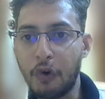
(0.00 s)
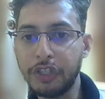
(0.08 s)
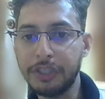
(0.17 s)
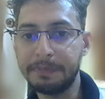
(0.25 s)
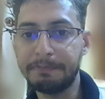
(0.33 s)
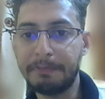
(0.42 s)

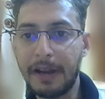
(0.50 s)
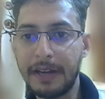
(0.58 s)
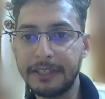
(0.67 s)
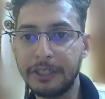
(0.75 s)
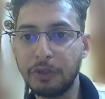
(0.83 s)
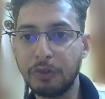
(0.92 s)
Which
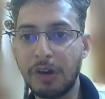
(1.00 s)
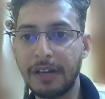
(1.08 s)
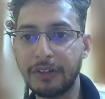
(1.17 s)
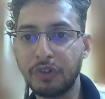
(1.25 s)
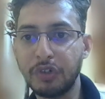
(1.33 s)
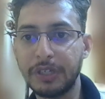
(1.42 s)
part do you
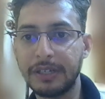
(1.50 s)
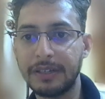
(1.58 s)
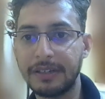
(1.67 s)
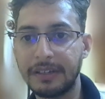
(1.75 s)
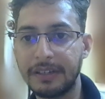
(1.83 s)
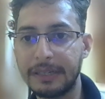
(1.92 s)
want to re
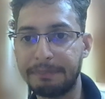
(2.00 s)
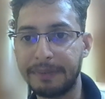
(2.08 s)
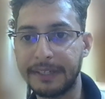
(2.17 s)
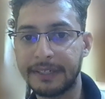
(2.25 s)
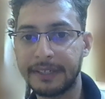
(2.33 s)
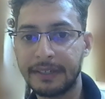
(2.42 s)
uh,
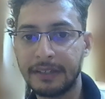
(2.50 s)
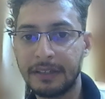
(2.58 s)
repeat?